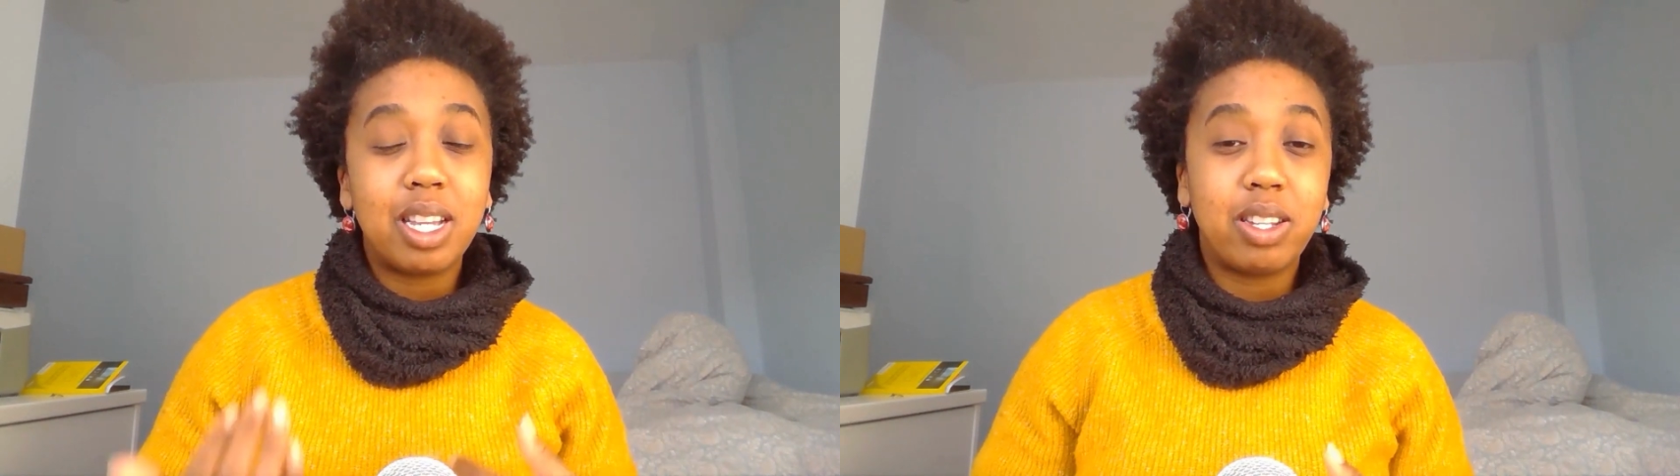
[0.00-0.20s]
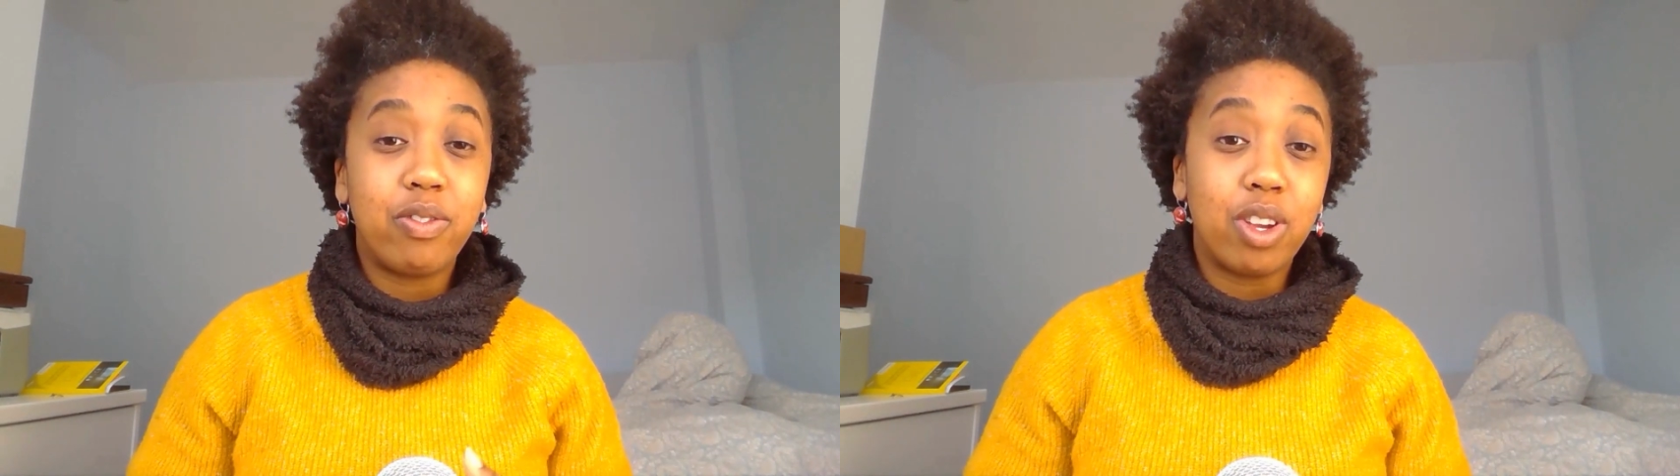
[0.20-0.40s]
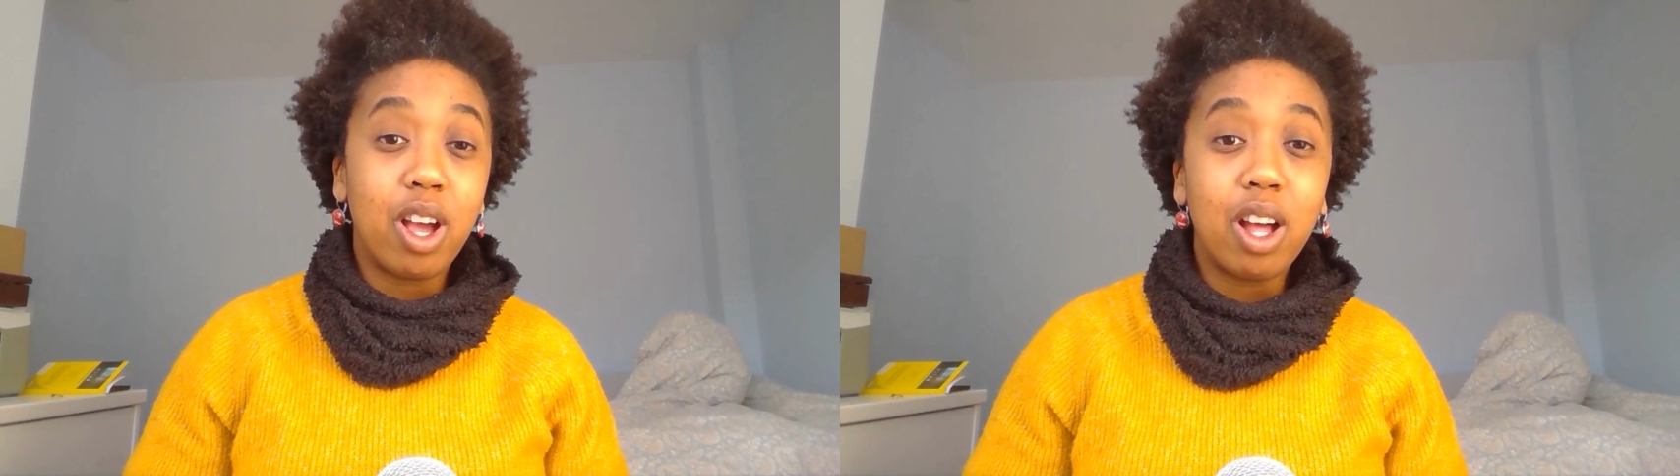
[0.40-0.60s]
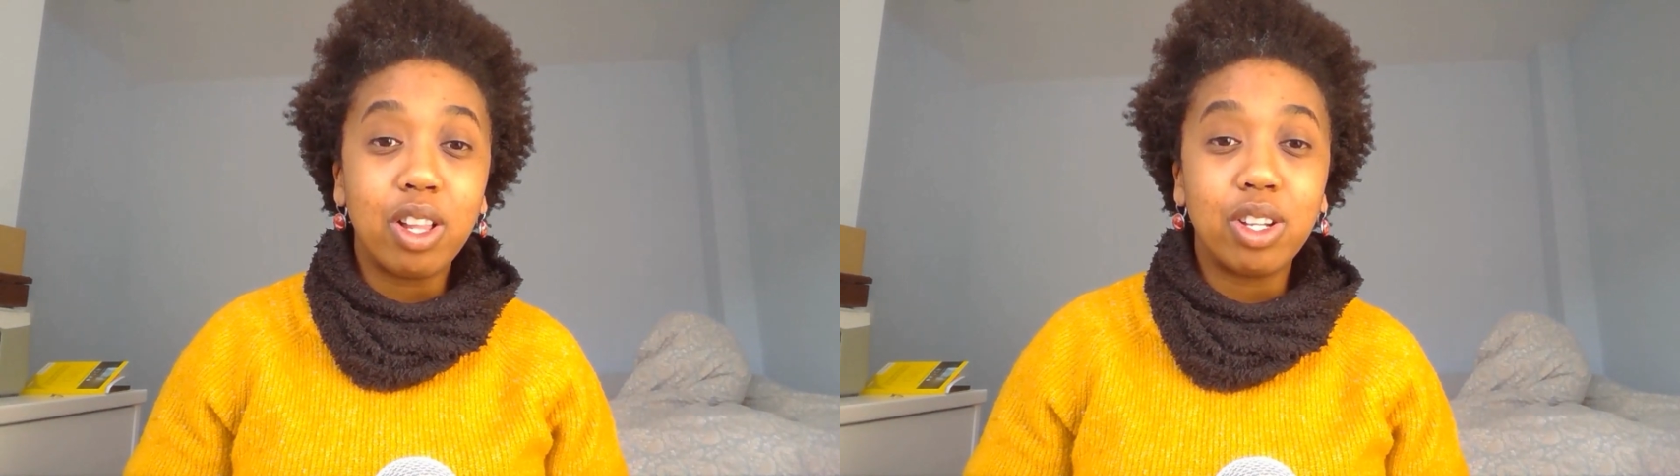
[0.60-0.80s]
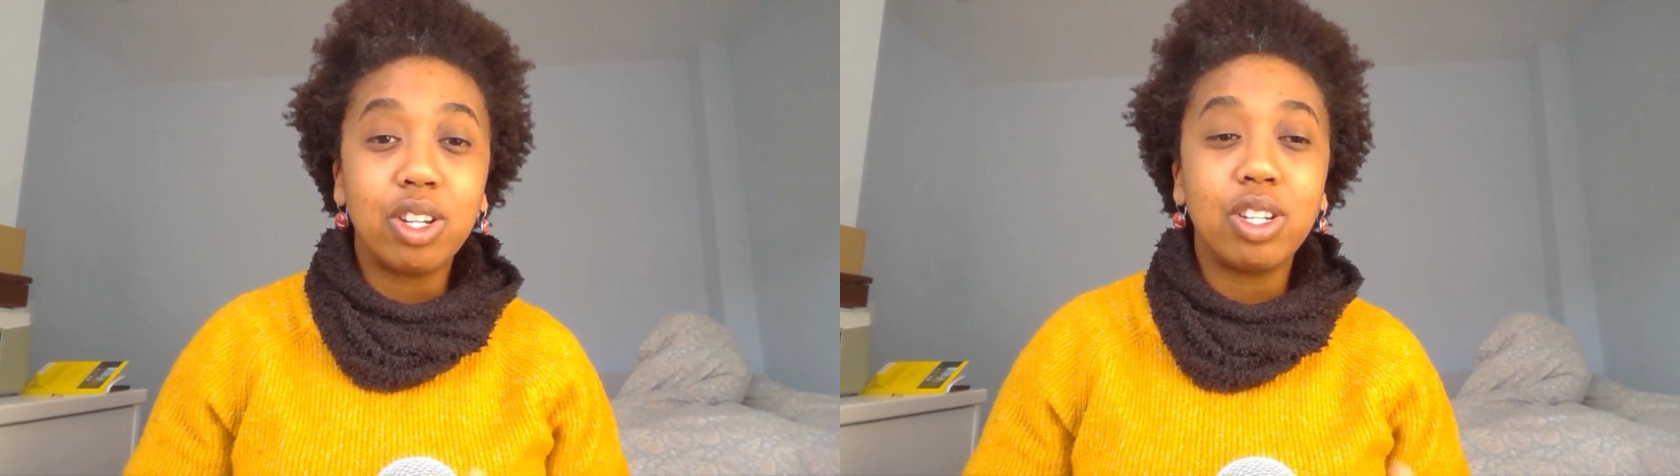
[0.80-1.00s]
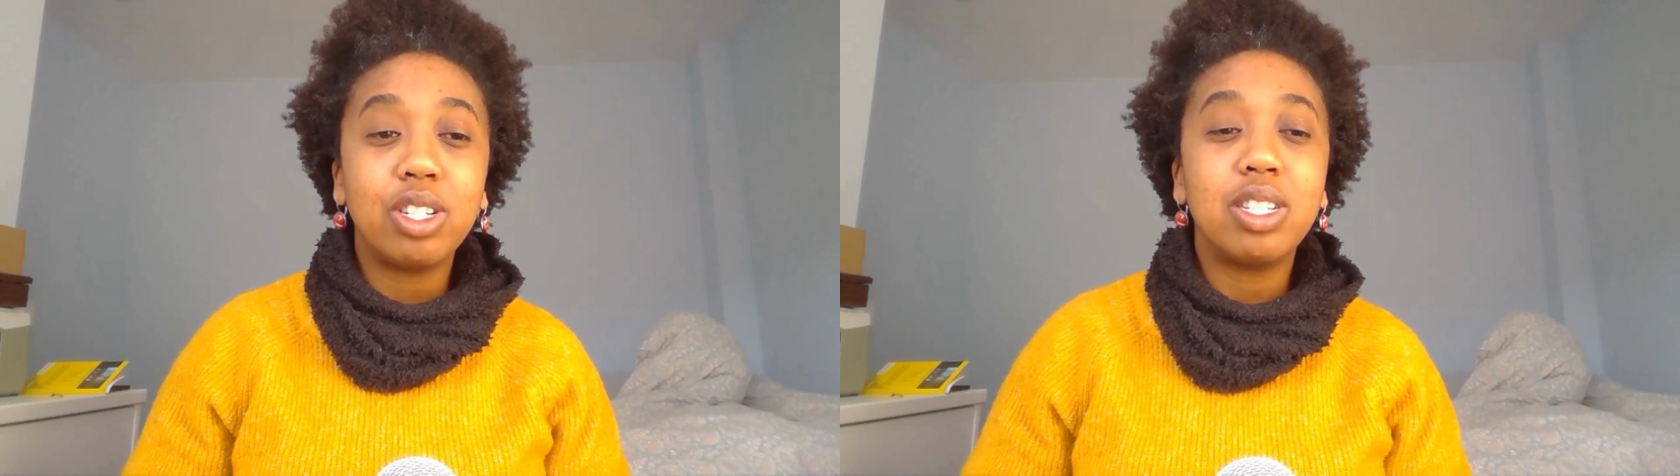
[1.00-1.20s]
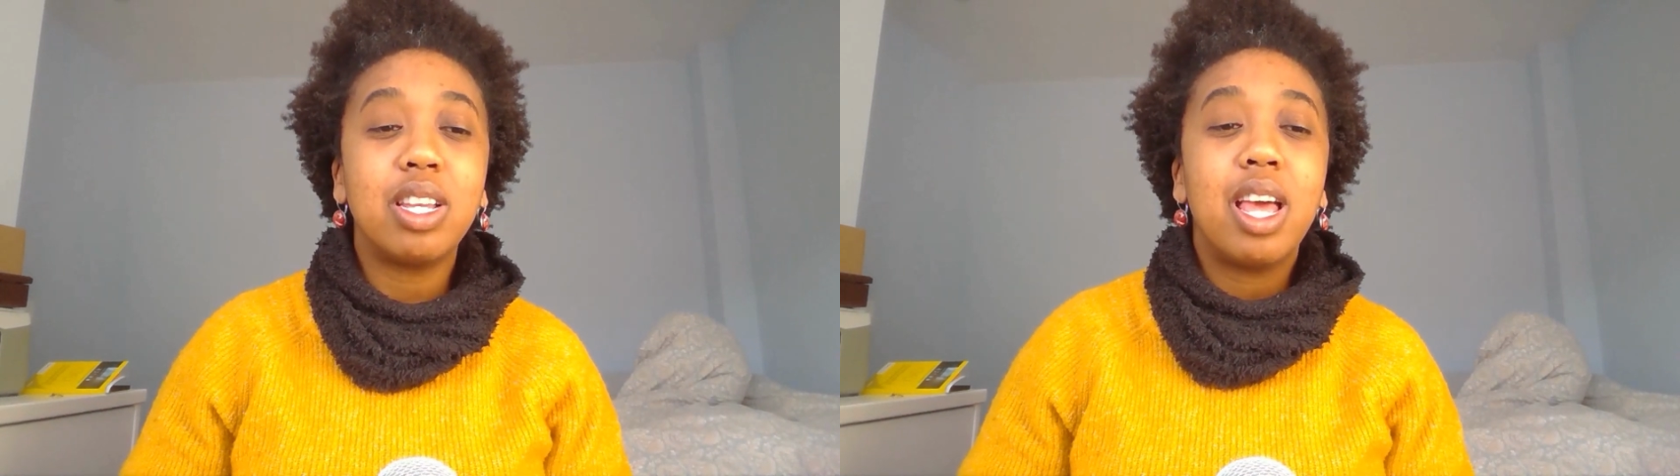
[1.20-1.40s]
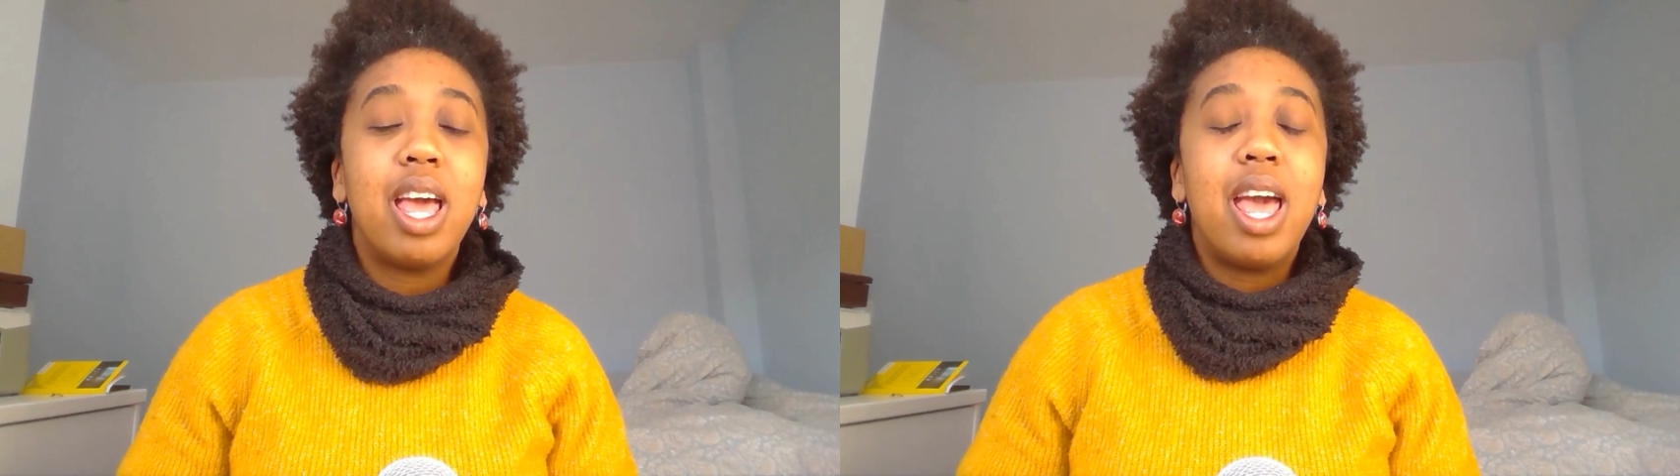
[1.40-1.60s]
and different colors.